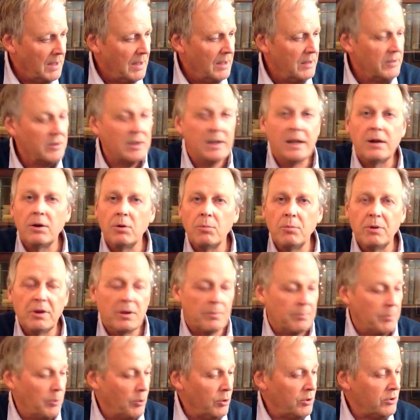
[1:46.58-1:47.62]
To get on with the
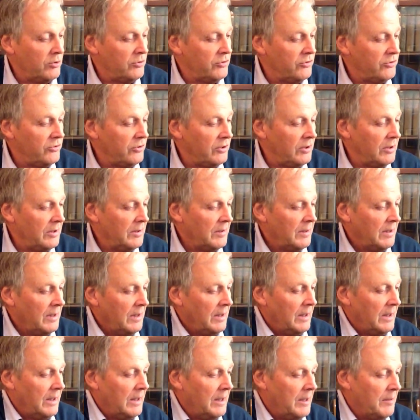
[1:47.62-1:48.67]
books,
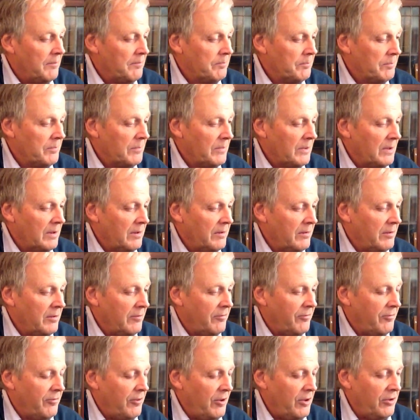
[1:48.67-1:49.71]
the
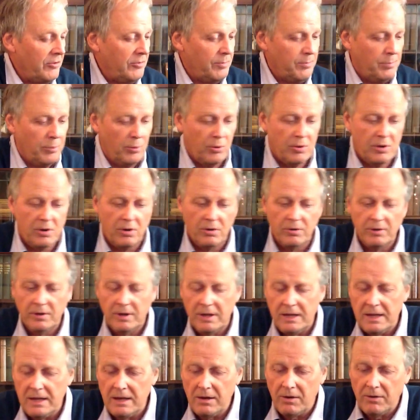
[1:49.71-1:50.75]
first book on
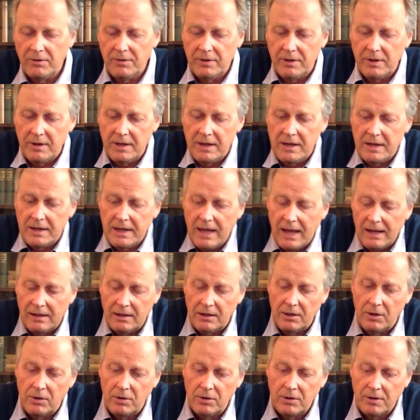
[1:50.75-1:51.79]
the
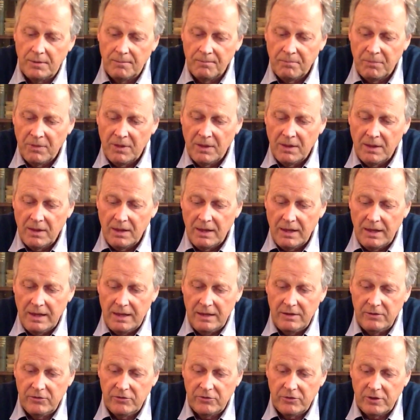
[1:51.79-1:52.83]
catalogue
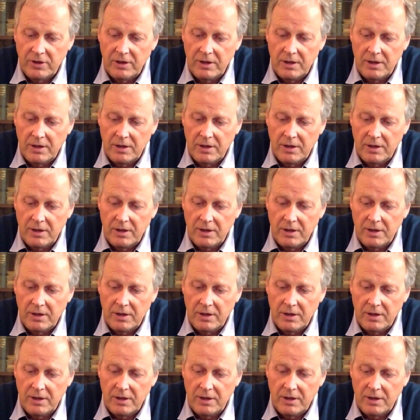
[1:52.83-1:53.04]
is